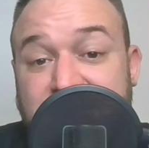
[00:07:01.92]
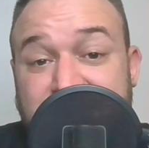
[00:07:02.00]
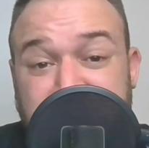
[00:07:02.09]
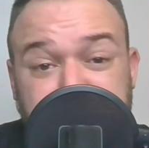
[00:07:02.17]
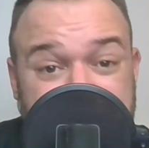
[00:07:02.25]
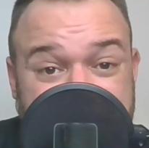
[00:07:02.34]
and that
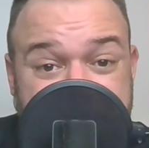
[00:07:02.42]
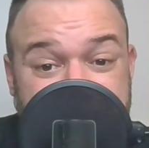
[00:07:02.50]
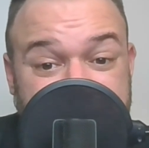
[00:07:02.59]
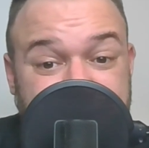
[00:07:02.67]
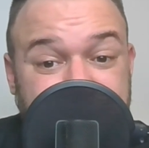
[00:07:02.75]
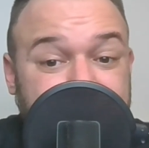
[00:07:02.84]
maybe
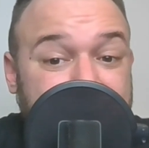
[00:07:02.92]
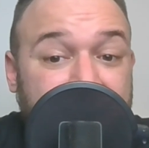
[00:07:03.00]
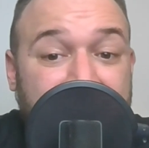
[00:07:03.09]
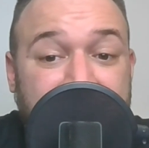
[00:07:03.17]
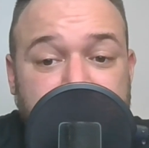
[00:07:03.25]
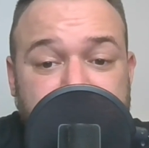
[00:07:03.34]

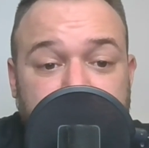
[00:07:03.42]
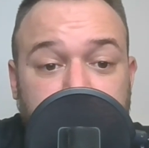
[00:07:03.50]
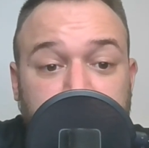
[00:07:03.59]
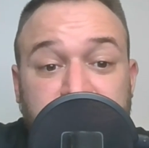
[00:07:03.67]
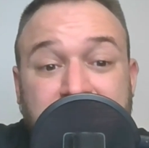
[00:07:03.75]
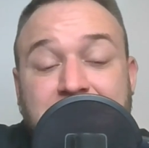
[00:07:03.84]
Arsenal would
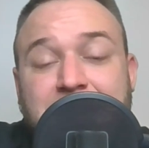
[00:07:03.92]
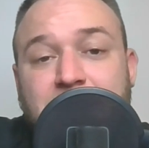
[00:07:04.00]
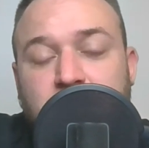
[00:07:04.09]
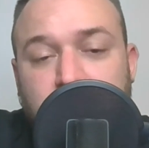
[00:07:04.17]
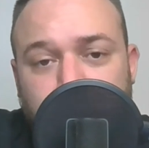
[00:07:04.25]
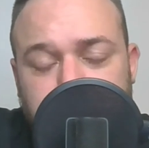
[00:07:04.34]

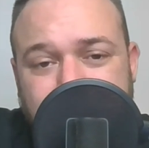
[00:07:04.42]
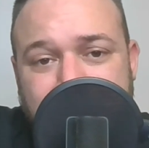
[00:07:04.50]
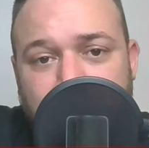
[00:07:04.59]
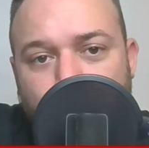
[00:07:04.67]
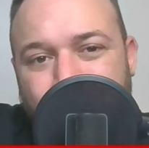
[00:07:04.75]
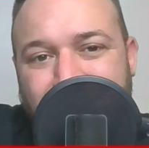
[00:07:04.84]
be
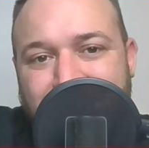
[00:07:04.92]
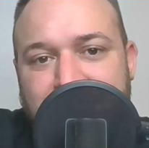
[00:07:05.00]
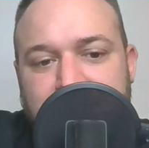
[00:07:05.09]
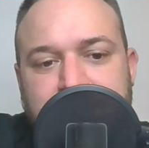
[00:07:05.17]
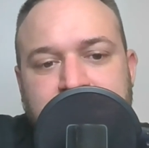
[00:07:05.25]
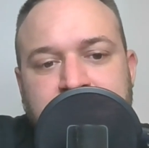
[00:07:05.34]
willing
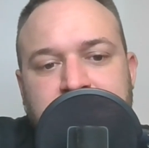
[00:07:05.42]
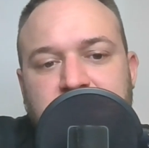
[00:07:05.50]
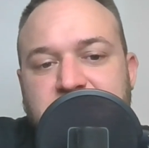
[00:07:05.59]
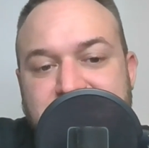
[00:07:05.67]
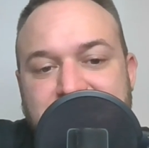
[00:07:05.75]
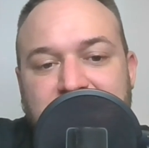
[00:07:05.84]
to
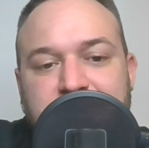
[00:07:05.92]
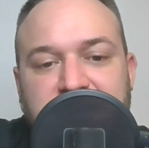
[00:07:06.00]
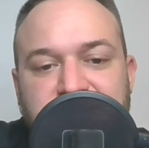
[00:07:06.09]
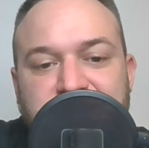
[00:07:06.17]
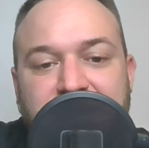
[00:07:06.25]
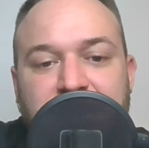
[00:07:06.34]
sell him this
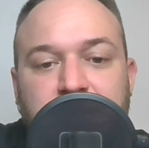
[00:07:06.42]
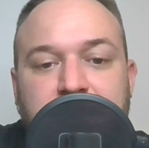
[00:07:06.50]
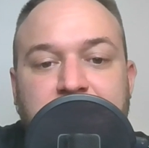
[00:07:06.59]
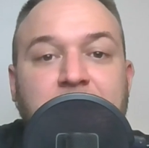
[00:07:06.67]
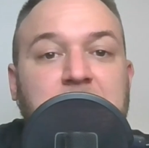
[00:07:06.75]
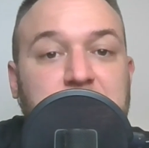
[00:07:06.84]
January
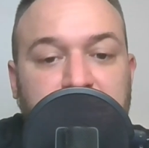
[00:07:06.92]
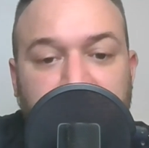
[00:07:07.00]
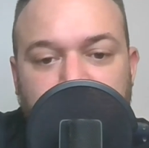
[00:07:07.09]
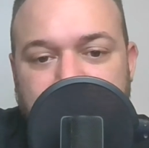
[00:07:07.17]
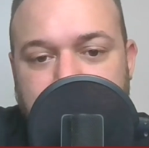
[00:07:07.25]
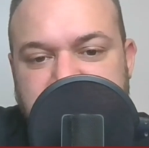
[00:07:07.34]
to free
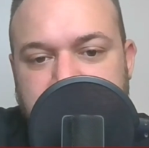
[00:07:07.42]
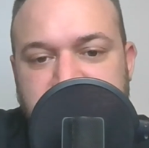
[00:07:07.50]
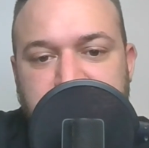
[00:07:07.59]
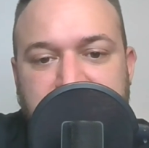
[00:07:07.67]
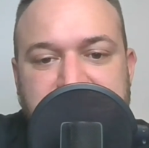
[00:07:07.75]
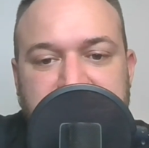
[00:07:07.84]
up some
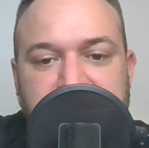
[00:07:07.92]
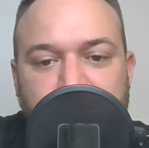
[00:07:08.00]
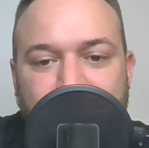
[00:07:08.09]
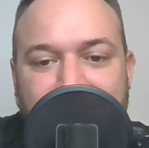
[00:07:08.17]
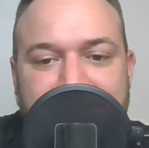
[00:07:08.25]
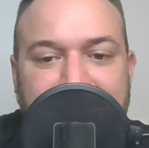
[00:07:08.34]
space in the
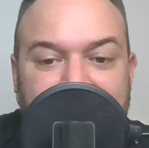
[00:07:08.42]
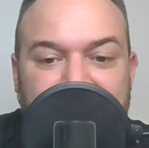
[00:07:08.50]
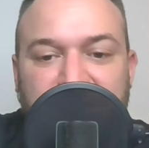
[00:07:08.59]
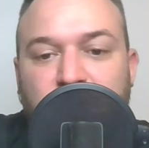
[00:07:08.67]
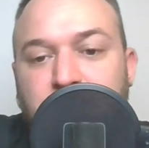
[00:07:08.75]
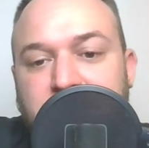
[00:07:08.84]
squad ahead
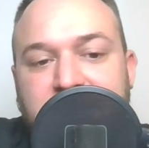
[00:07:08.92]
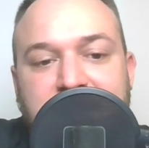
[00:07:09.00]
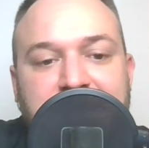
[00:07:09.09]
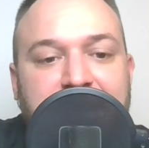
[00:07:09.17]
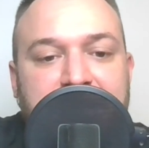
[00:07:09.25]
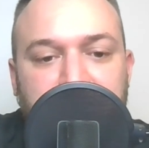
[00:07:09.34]
of bringing
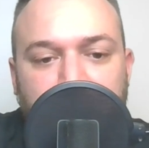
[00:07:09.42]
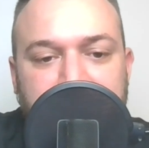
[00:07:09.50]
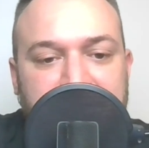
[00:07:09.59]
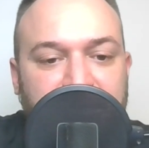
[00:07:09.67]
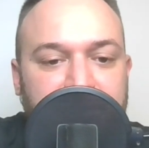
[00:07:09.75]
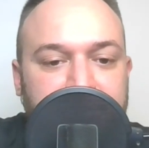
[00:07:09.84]
a new
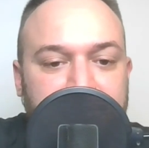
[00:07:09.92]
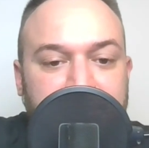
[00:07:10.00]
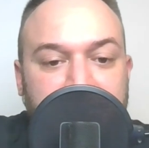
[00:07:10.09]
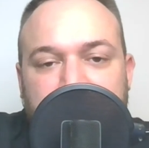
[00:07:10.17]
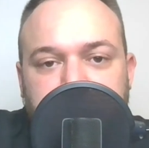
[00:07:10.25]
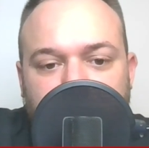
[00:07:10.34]
midfielder.
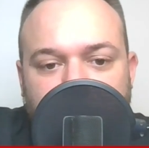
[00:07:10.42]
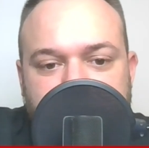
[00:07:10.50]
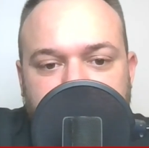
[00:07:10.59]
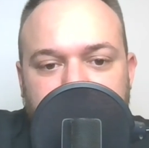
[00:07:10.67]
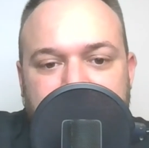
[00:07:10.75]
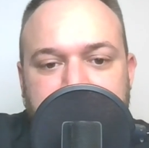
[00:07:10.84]
It would also
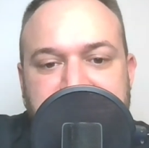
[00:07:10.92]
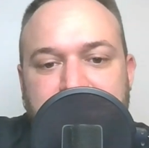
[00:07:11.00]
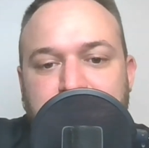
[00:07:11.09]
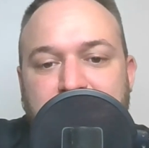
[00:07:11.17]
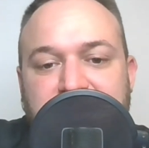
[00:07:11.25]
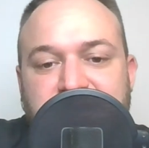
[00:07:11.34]
free up some
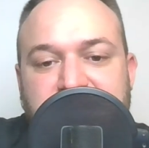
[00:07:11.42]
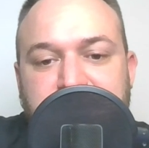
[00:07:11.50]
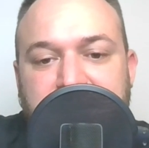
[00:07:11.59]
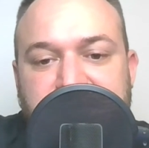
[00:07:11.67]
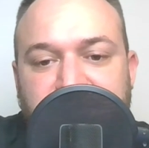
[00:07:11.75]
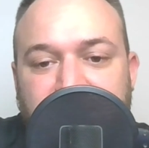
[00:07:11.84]
budget
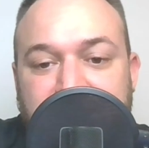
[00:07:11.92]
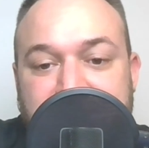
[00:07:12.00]
space for